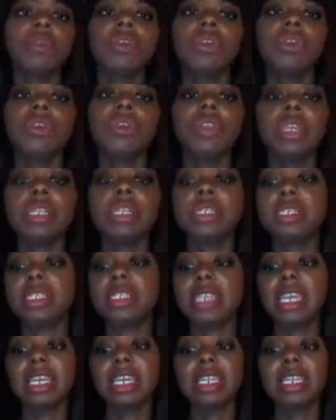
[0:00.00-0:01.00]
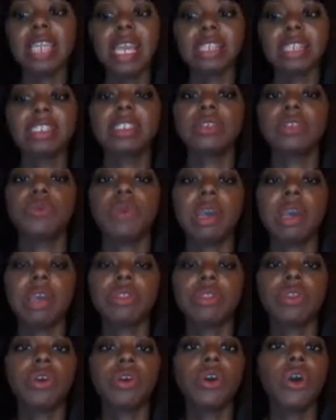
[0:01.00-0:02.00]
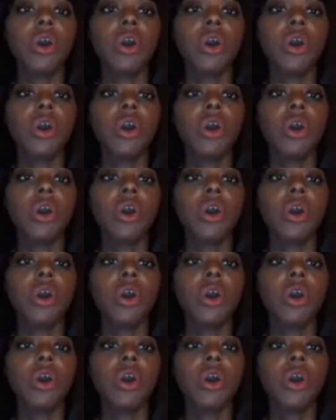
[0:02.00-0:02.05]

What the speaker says: you need to stay connected with